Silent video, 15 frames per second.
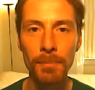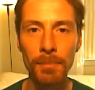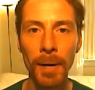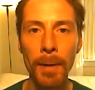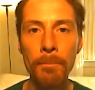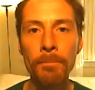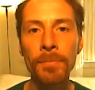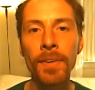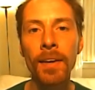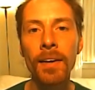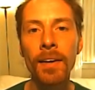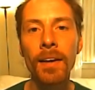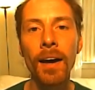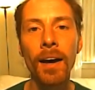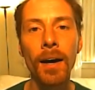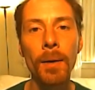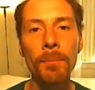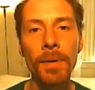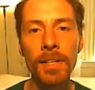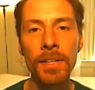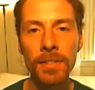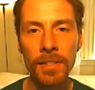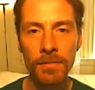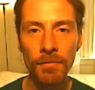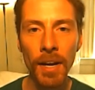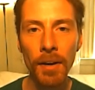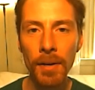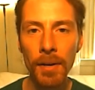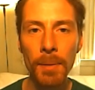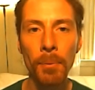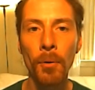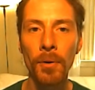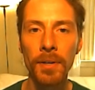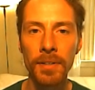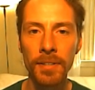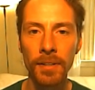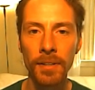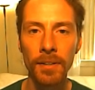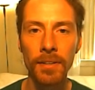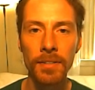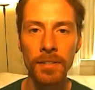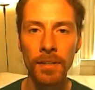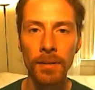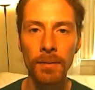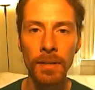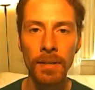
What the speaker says: But it's very important to